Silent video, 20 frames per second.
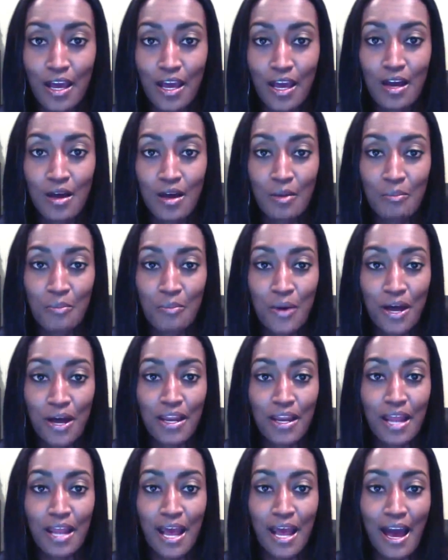but
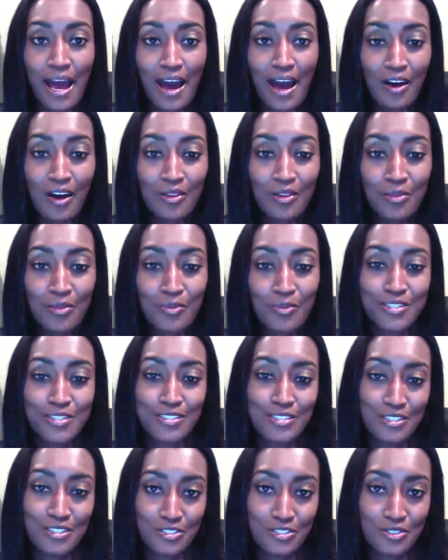how the
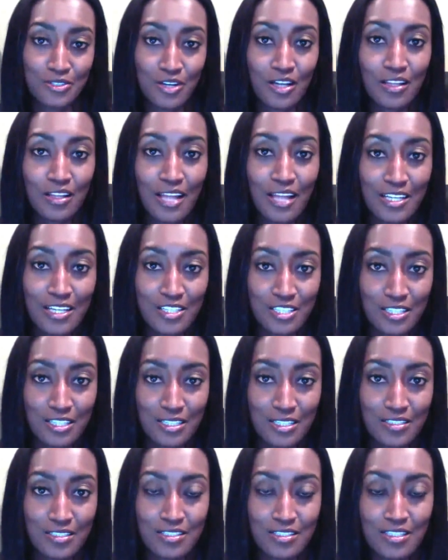presidential
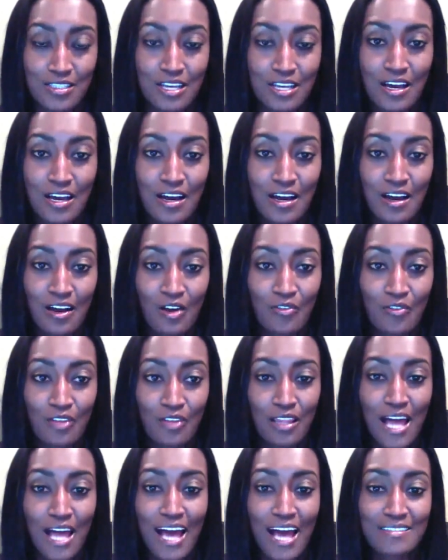elections over the
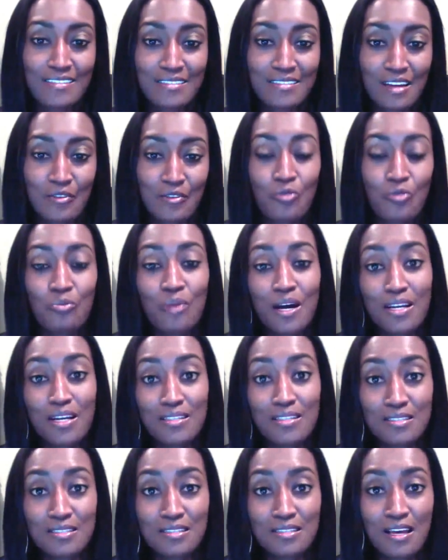last several
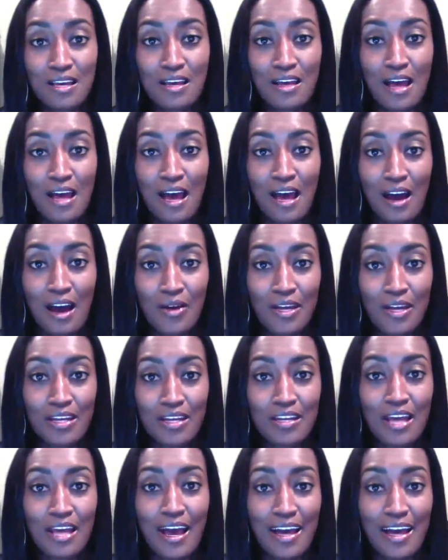months, how
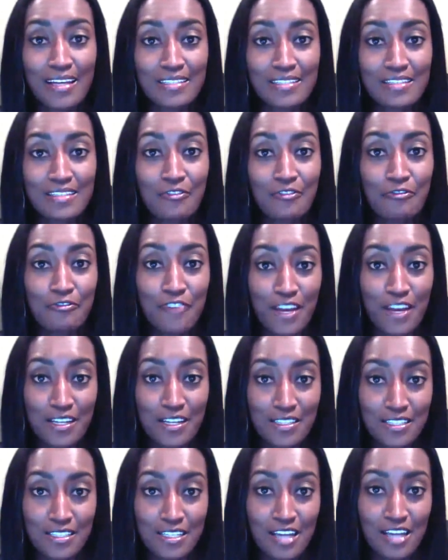it has
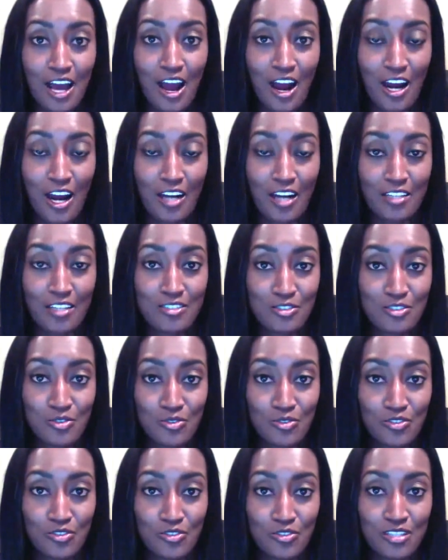affected our
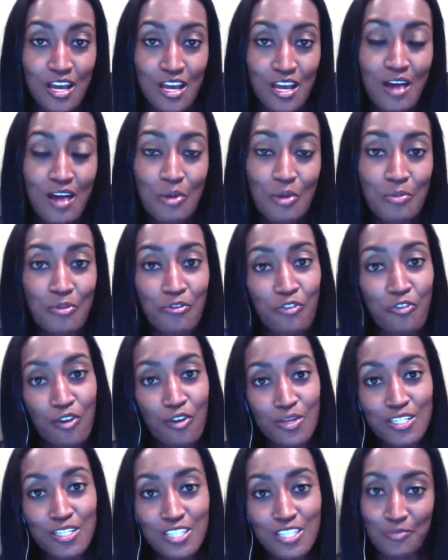schools. But
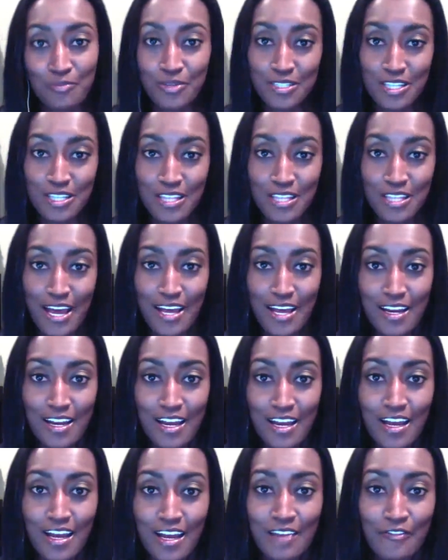before we jump into that,
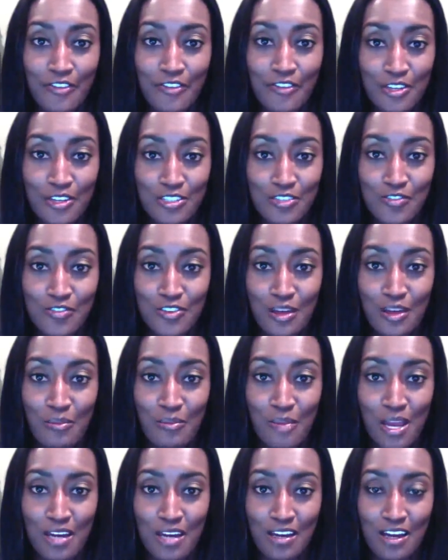for those of you that
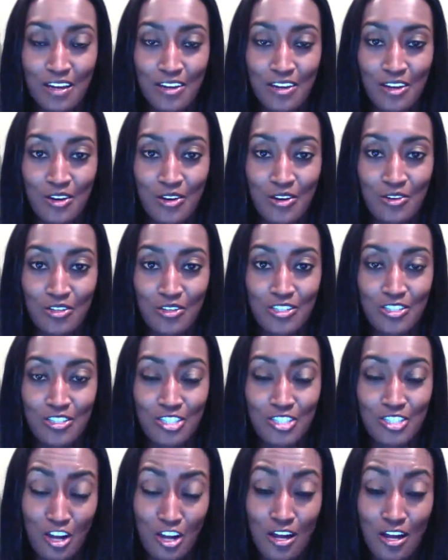may not know
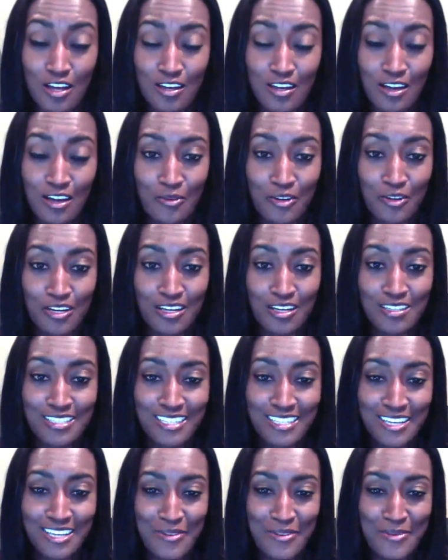Sean, I want
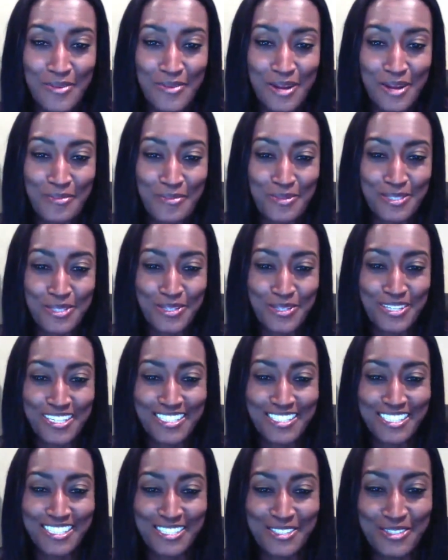to give him an
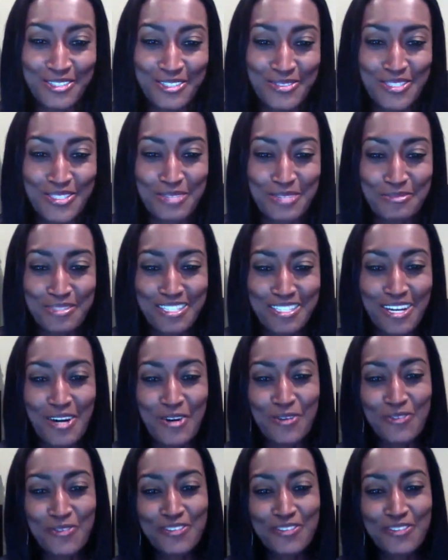opportunity to introduce himself.